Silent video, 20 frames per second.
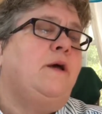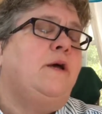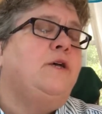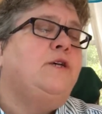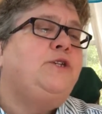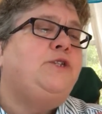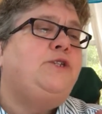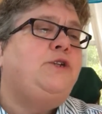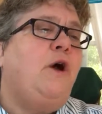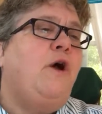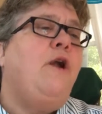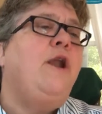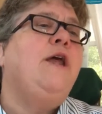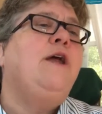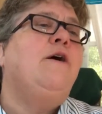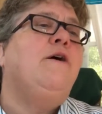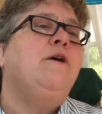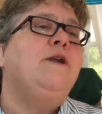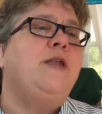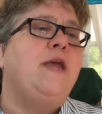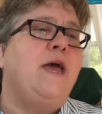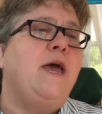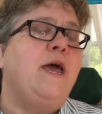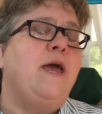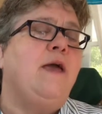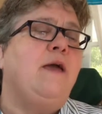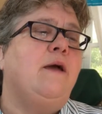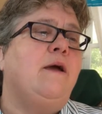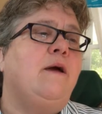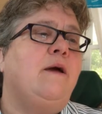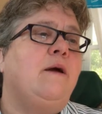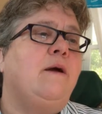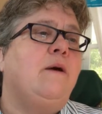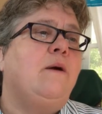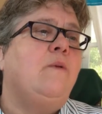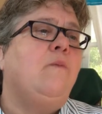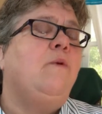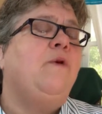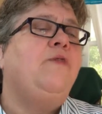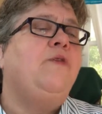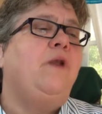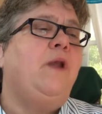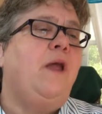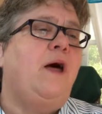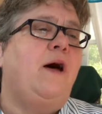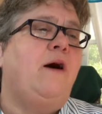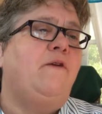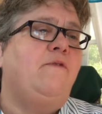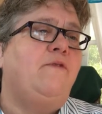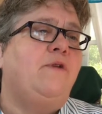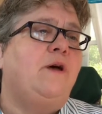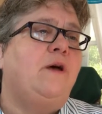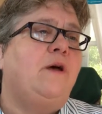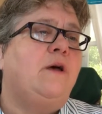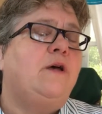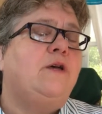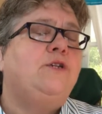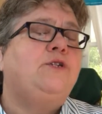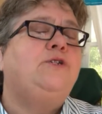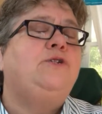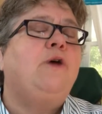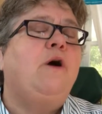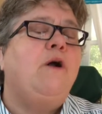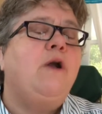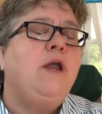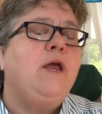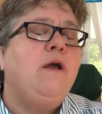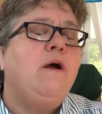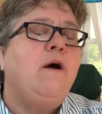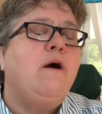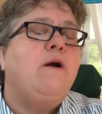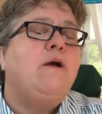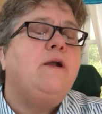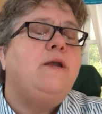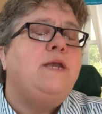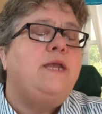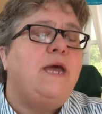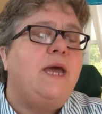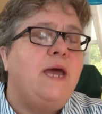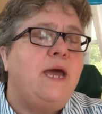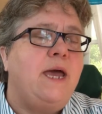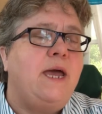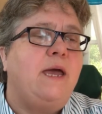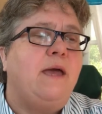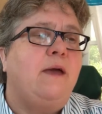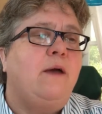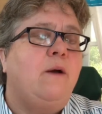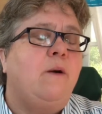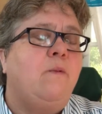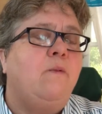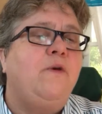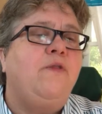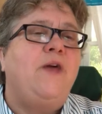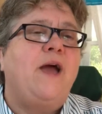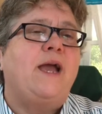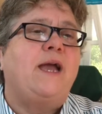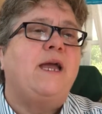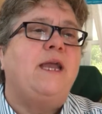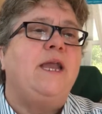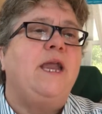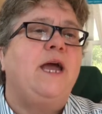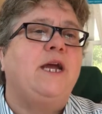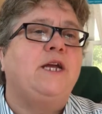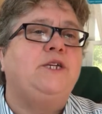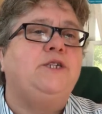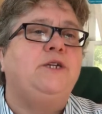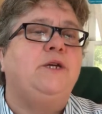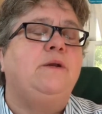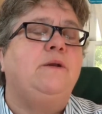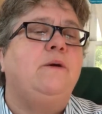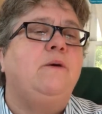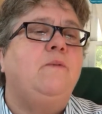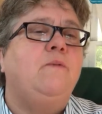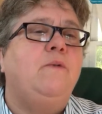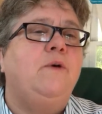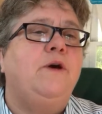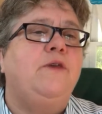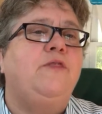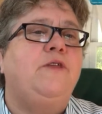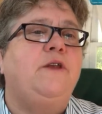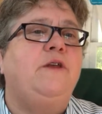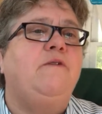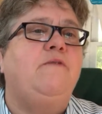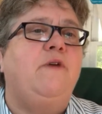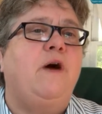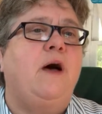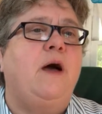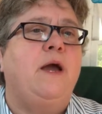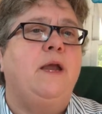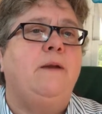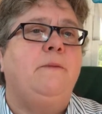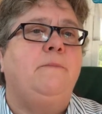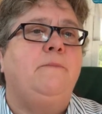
starting our day with love, starting our day with that connection with the divine.